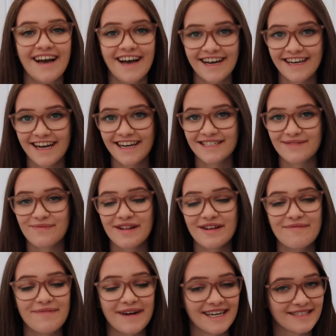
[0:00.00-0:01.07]
Hi guys and
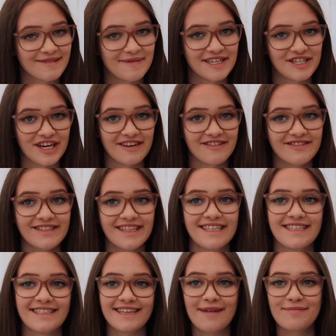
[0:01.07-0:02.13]
welcome back to my channel. This
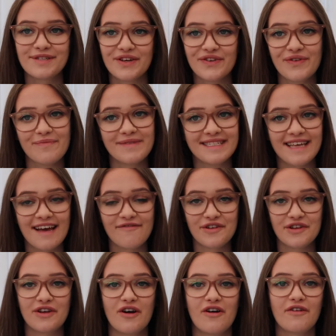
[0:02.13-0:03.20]
is episode number
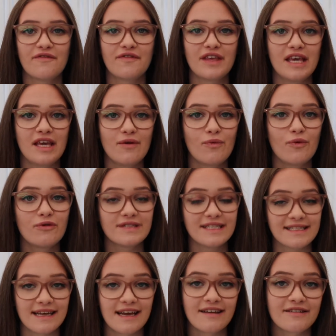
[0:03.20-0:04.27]
7 of the water
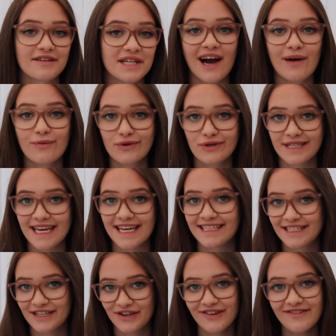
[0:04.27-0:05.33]
cycle and water
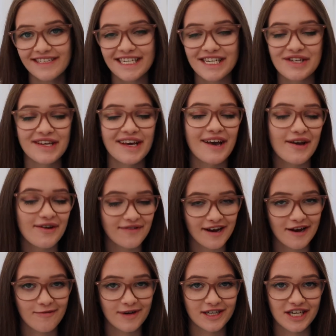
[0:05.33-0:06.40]
insecurity unit over
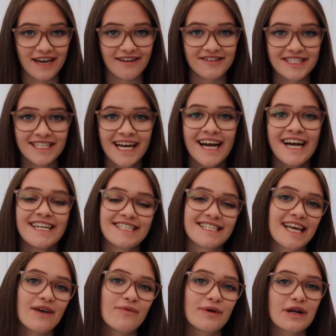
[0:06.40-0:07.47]
here on my channel.
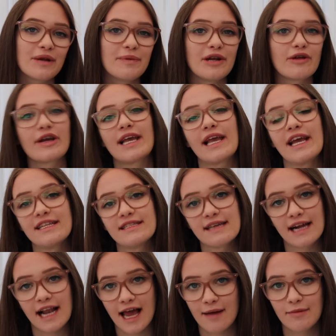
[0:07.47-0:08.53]
Today we're going to be looking into
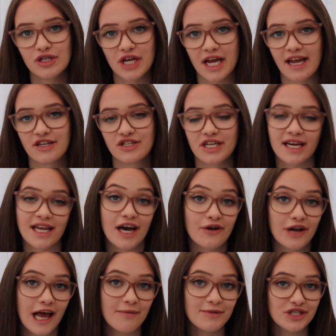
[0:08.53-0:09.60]
climate change and how
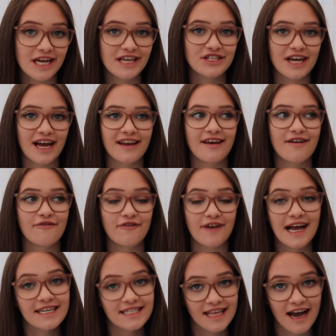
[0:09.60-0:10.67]
climate change can
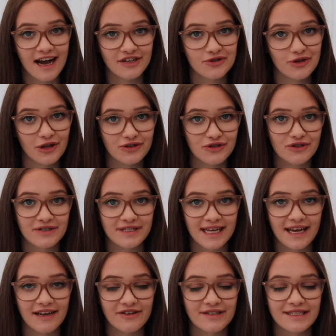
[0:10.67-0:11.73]
affect the hydrological
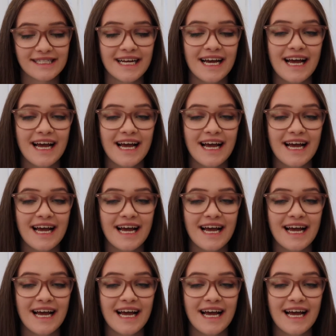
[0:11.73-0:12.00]
cycle.